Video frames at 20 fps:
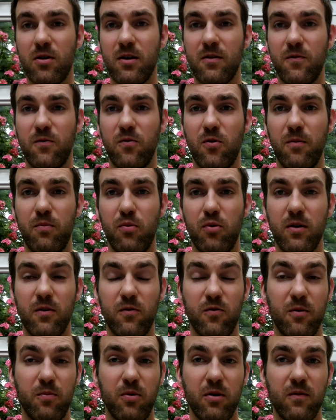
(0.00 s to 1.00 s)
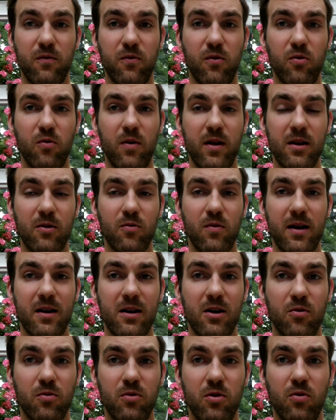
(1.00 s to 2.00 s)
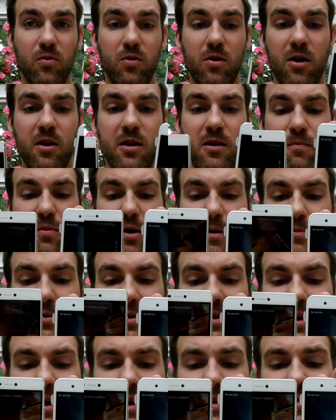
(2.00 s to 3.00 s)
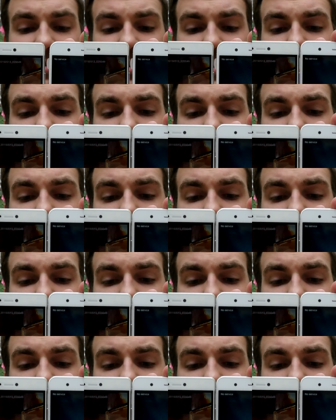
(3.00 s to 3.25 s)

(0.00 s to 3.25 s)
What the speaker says: 4.4.4 running right now, no Lollipop yet.